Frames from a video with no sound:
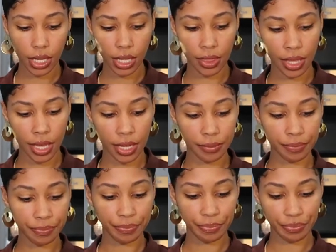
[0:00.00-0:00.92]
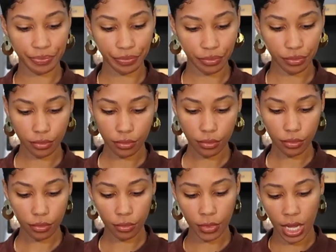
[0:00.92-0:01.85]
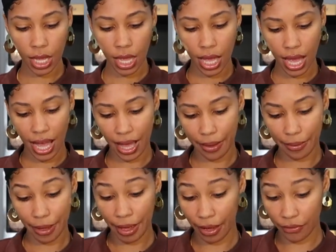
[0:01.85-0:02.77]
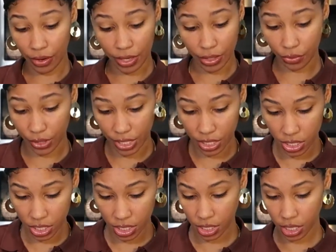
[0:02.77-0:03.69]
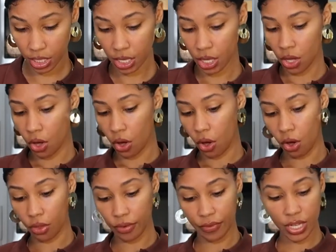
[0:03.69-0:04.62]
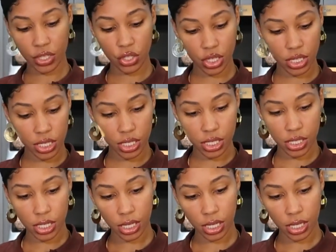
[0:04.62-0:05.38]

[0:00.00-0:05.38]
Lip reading: And then I have already rinsed all the veggies.